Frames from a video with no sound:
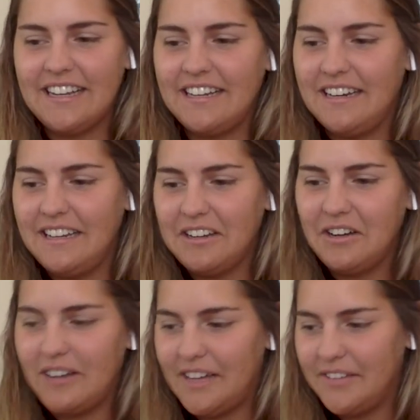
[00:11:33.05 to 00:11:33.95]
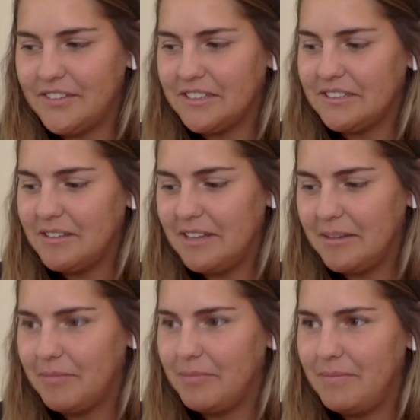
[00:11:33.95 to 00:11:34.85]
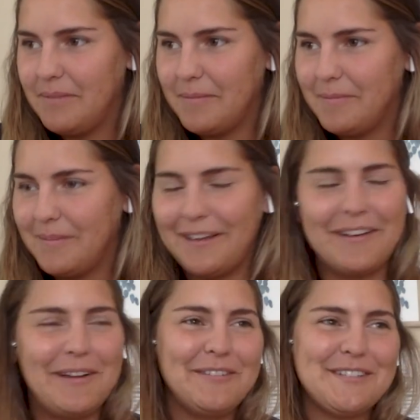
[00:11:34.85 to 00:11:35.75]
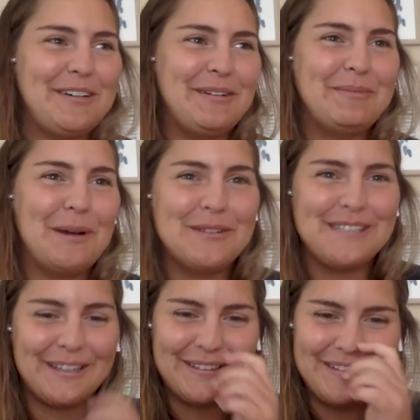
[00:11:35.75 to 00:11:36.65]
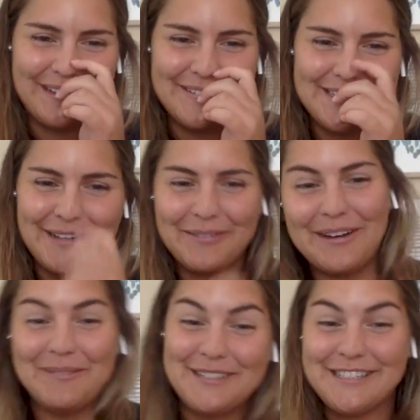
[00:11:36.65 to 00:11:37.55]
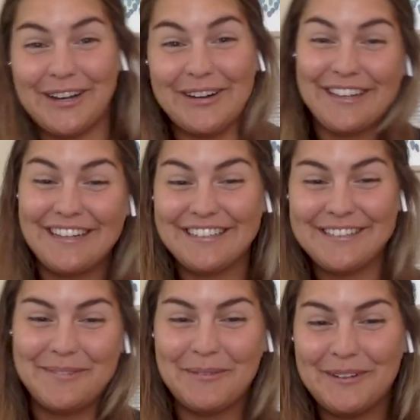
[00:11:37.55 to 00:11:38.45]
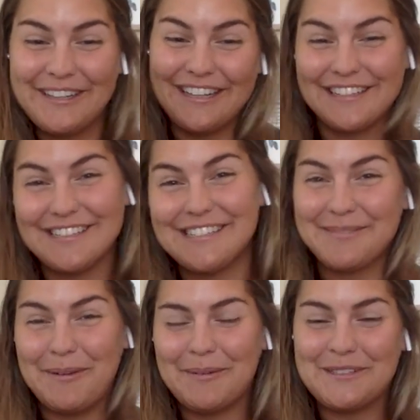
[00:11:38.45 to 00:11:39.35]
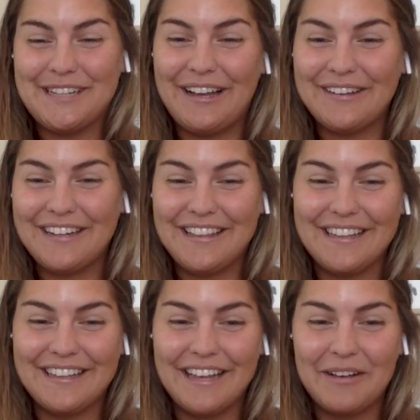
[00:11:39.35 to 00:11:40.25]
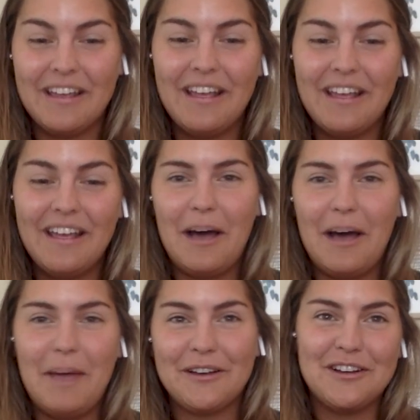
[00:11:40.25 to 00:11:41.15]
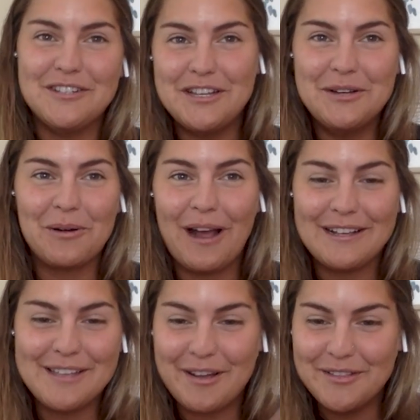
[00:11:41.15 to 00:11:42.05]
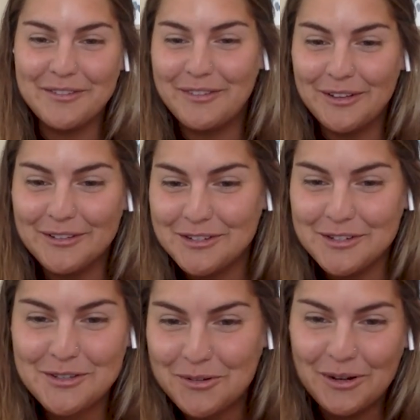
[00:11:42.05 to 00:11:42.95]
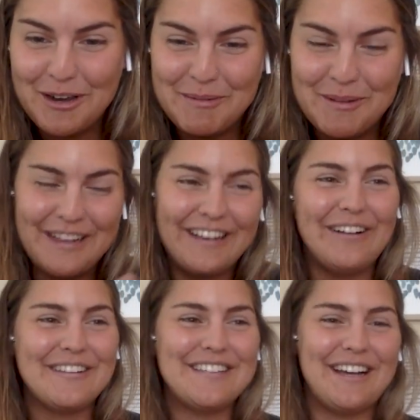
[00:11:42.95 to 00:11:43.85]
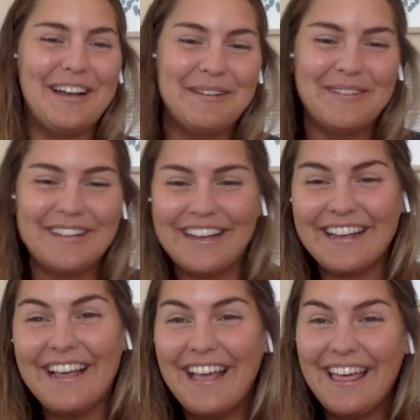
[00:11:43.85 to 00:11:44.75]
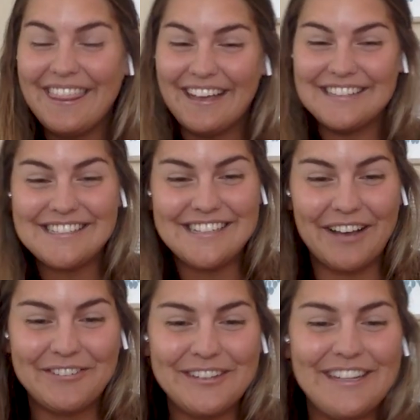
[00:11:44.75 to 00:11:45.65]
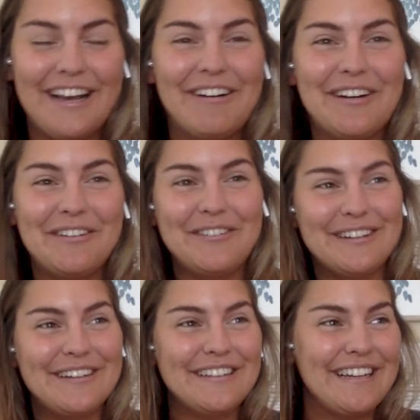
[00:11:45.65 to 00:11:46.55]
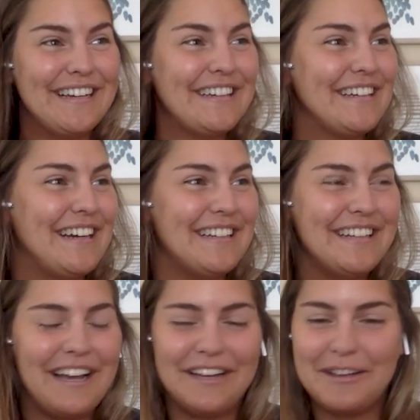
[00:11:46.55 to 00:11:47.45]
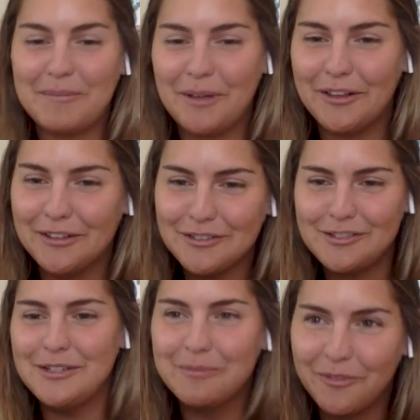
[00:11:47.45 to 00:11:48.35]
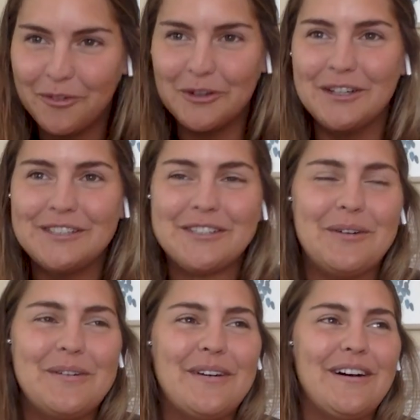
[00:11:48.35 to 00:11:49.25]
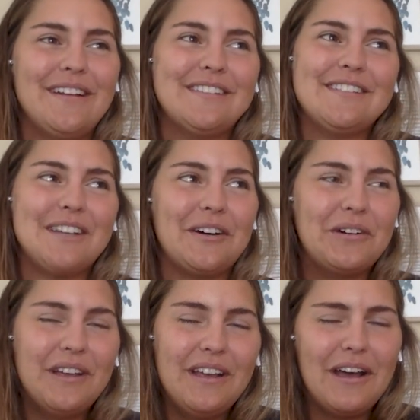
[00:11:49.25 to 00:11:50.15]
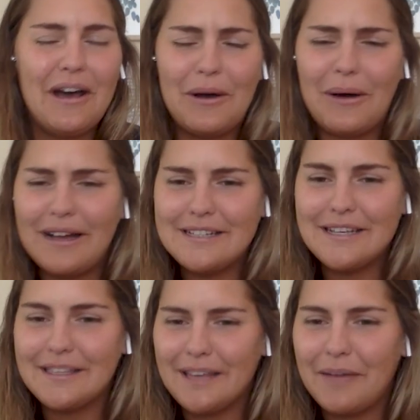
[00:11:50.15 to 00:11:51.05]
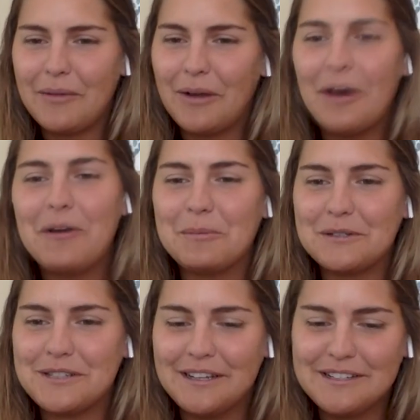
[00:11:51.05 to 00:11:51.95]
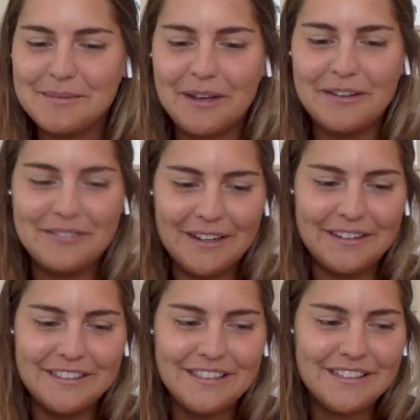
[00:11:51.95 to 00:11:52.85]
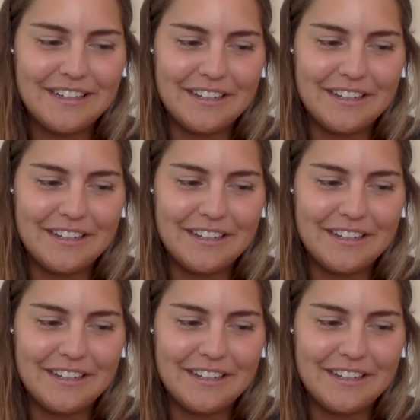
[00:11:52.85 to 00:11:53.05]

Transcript: And you know, I have a, a I, I saw a post the other day. It was like when I'm just talking to people, like this is my personality, and then like I'm like a T Rex out on the field just screaming yeah. all the time, and like that's definitely how I feel. Like I I get my like deep voice going on, so oh I take that 100% to my advantage.